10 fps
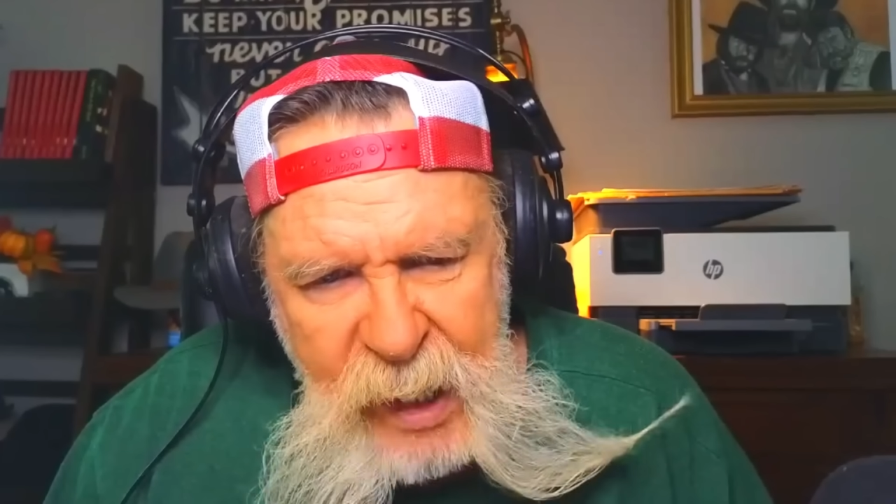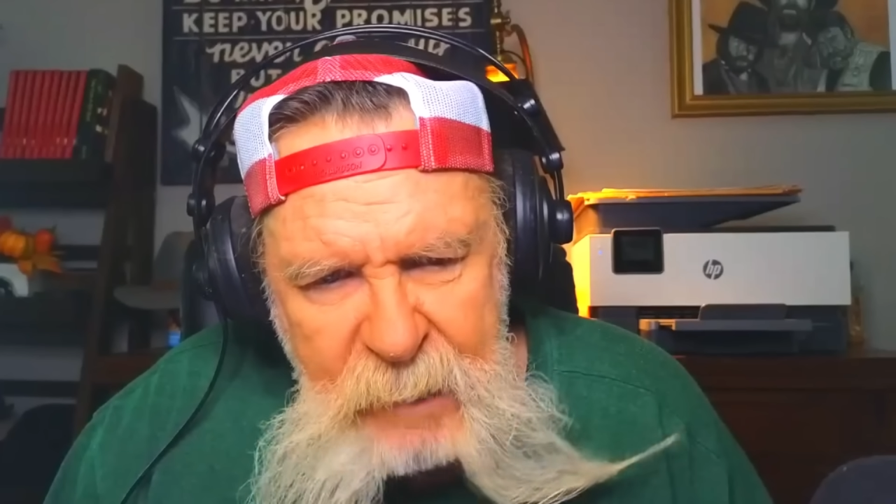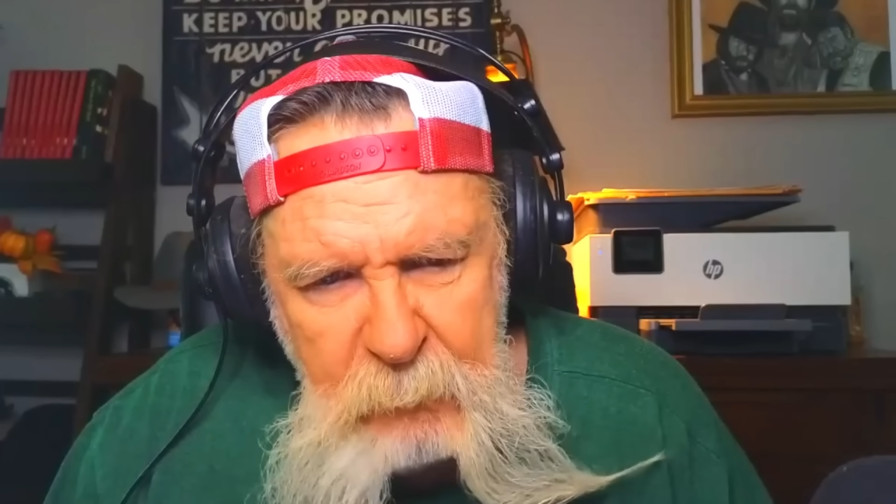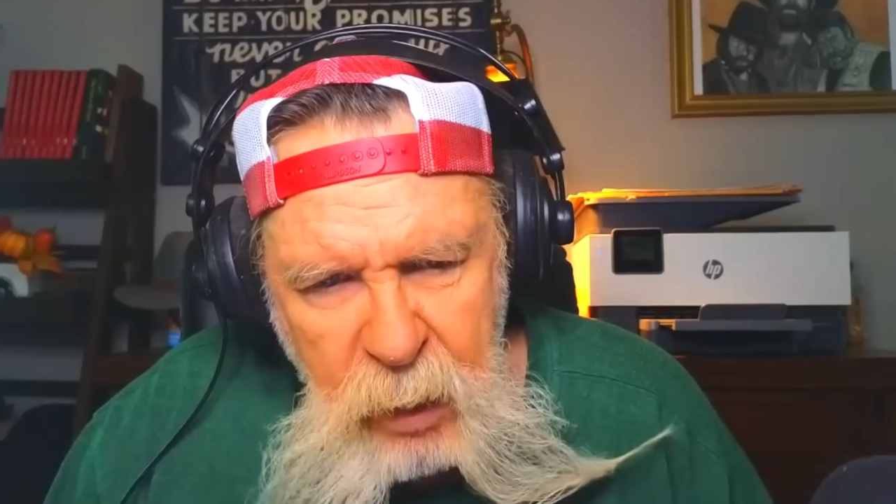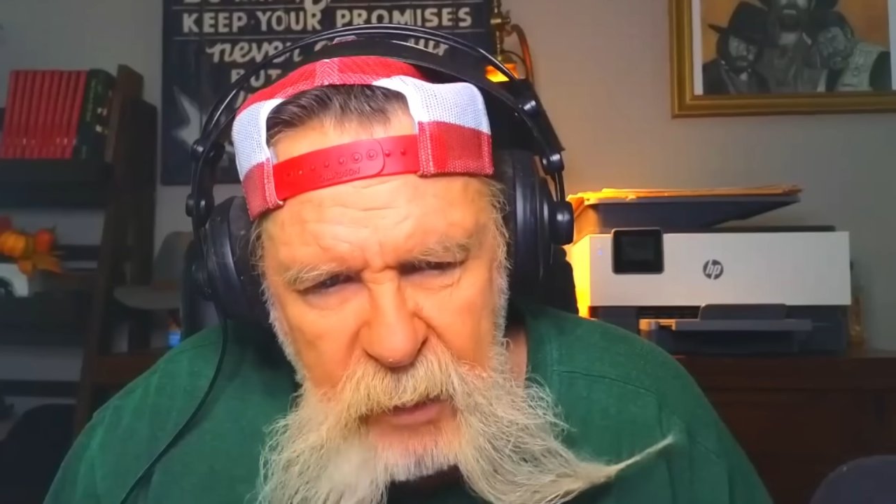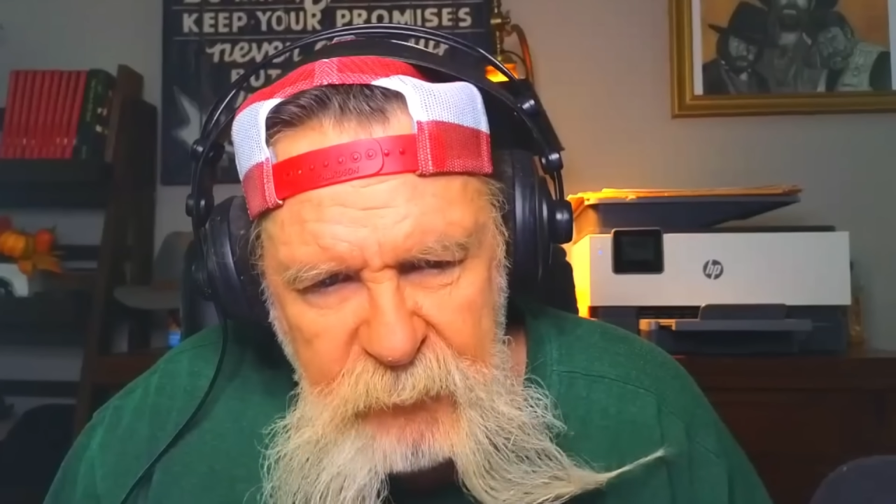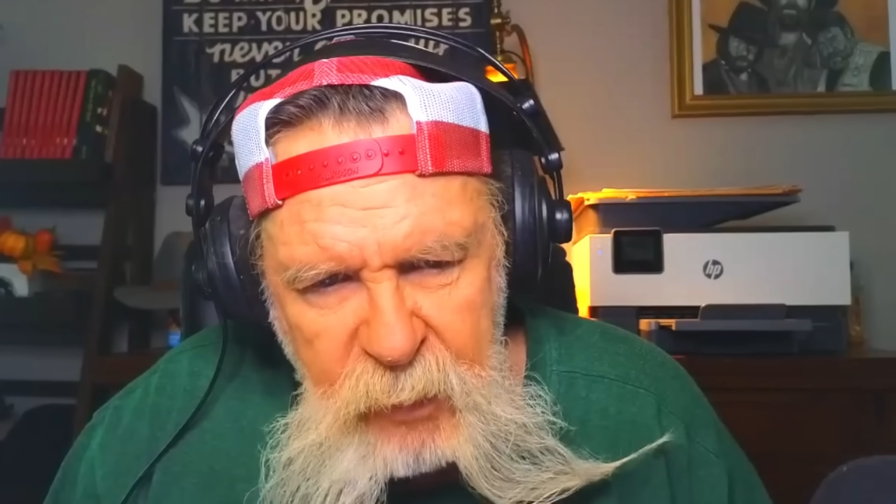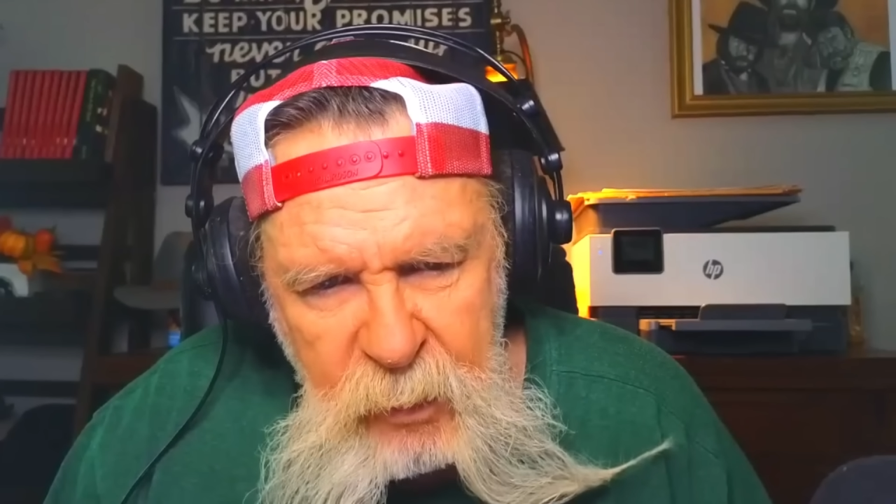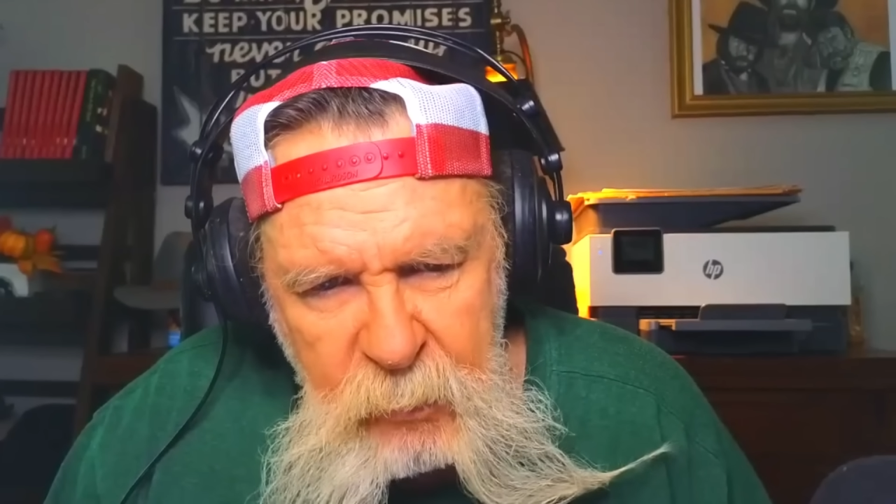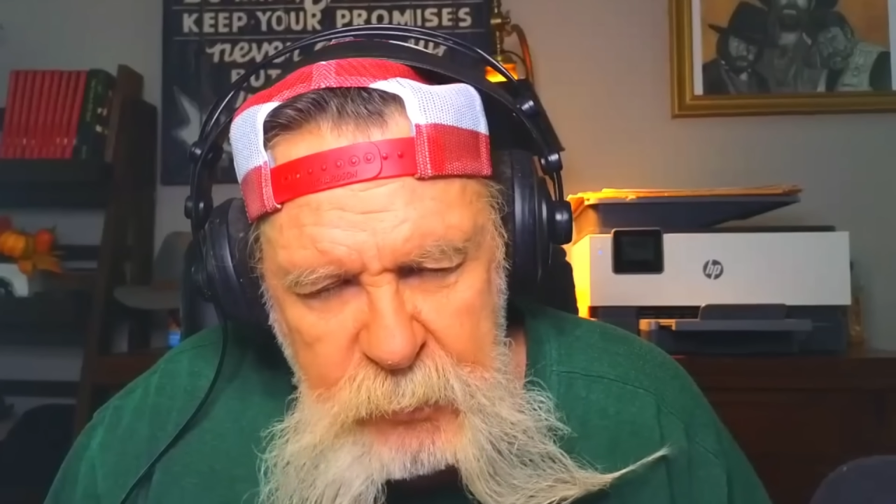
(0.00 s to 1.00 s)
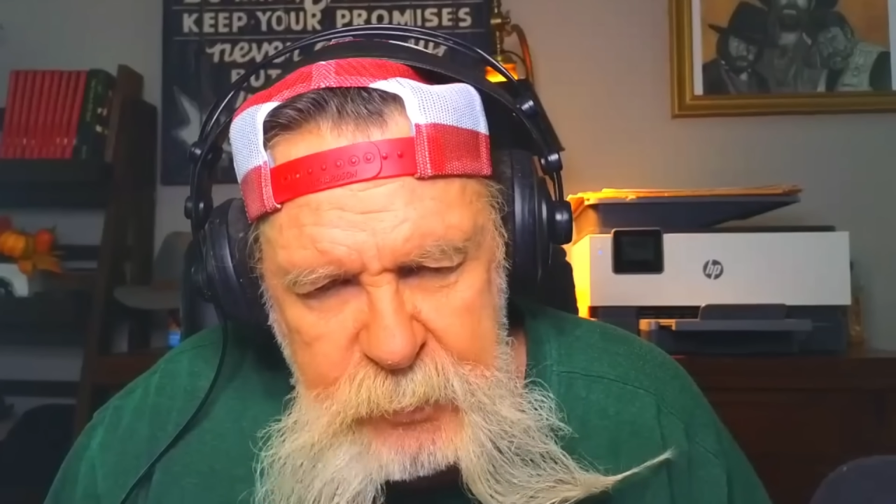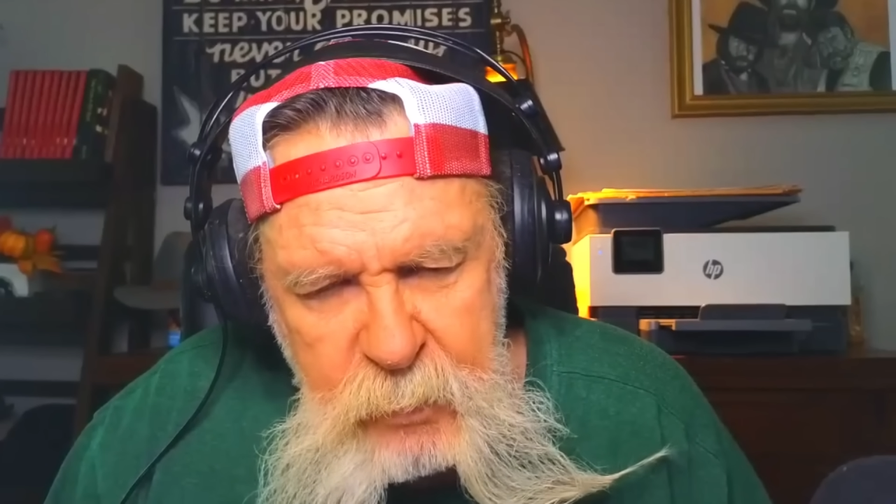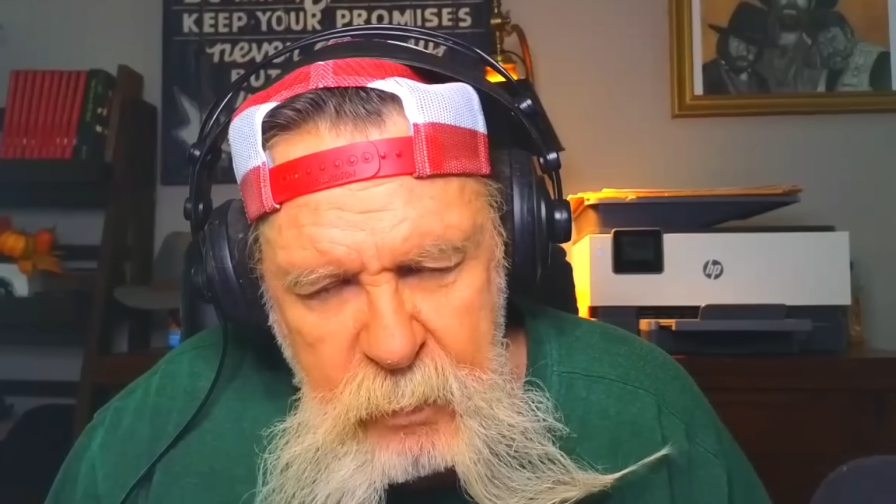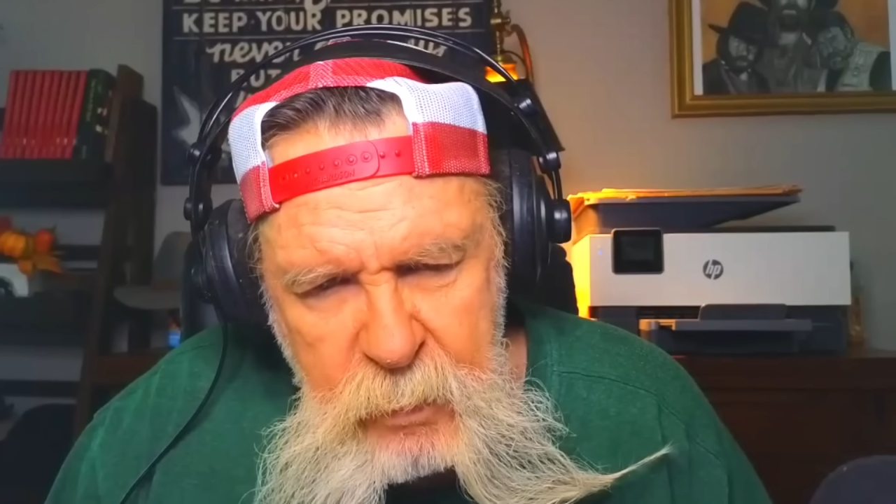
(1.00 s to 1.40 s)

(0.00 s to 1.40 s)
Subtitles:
had blood thinners.